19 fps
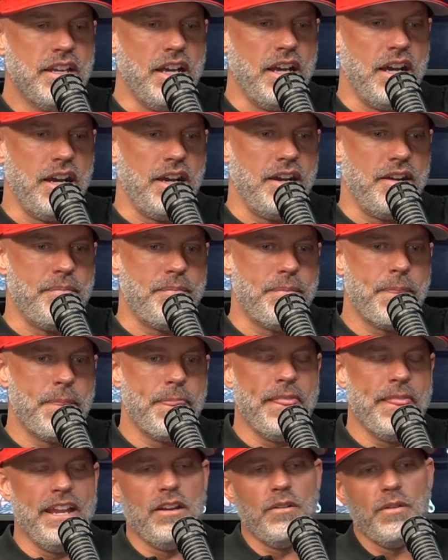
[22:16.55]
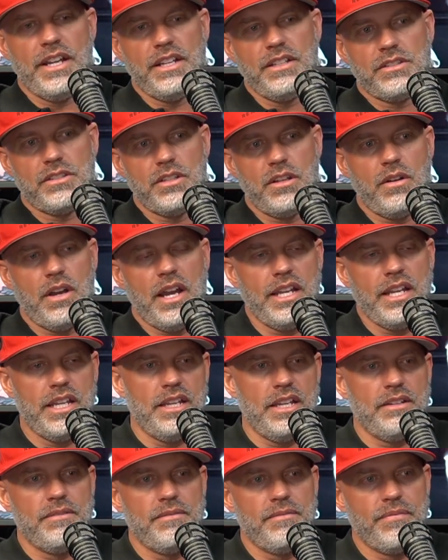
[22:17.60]
Anyway, so I
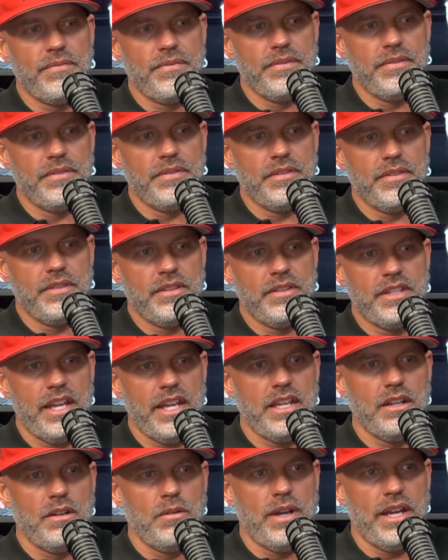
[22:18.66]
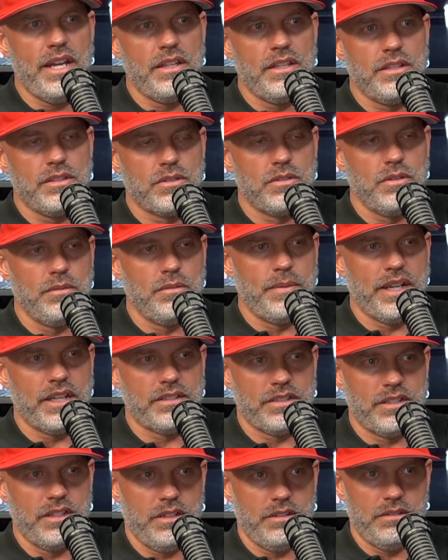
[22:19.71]
get taken away to this school in
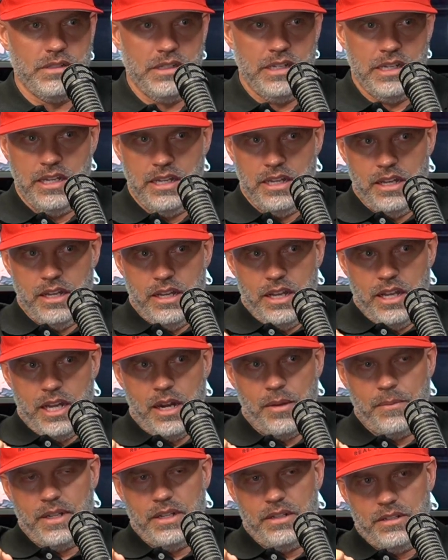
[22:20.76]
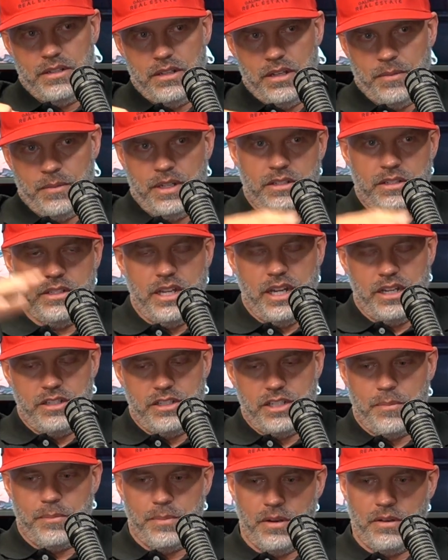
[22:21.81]
Mexico, and I'm gonna kind of
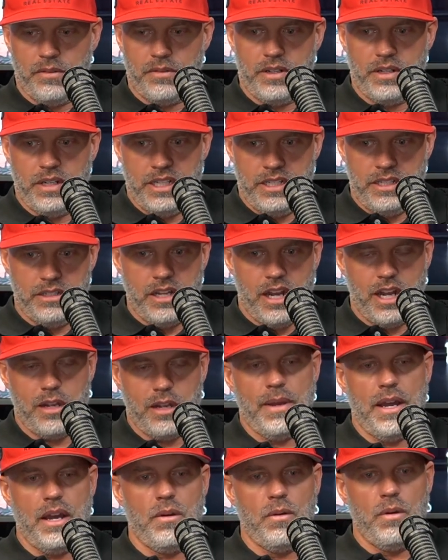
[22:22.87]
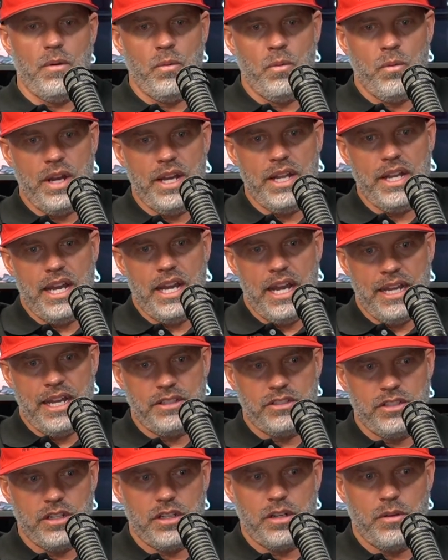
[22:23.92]
jump over and talk about what I
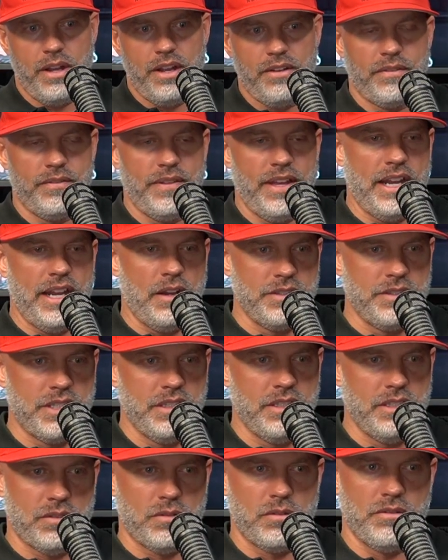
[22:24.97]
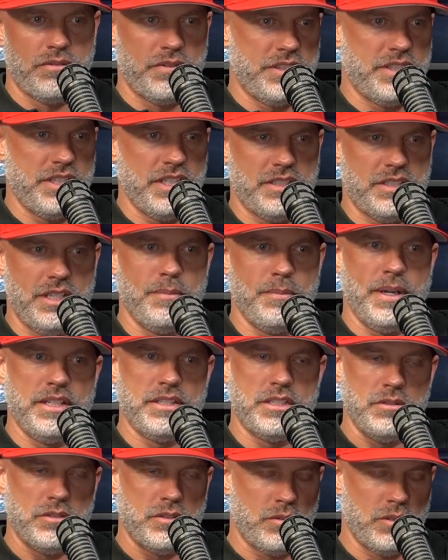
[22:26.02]
took away from that. I was in this school for 16
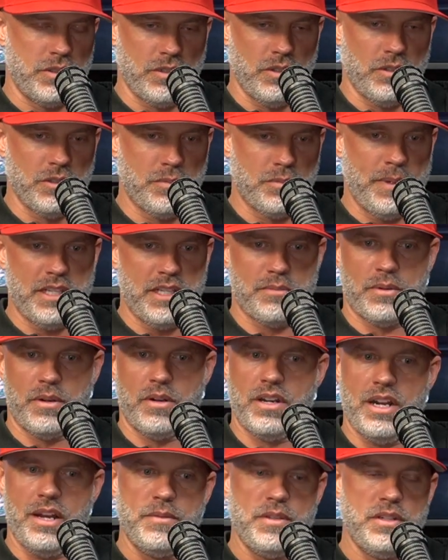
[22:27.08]
months. It was a results-based program.